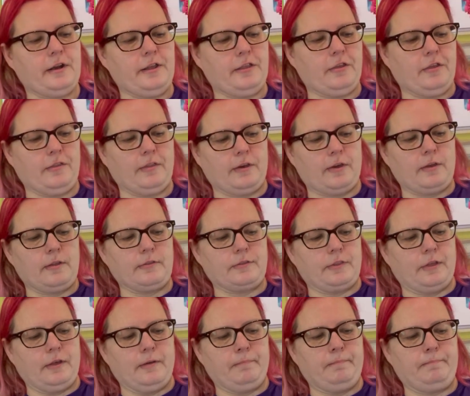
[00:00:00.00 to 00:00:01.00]
do
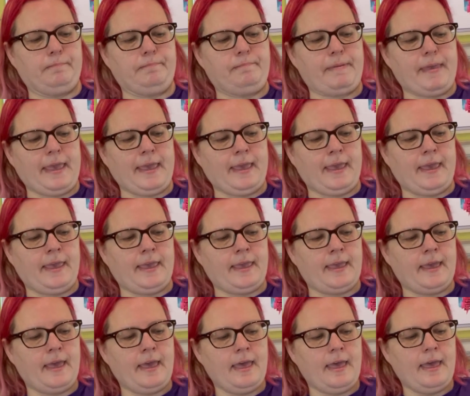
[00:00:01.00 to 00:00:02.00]
the bee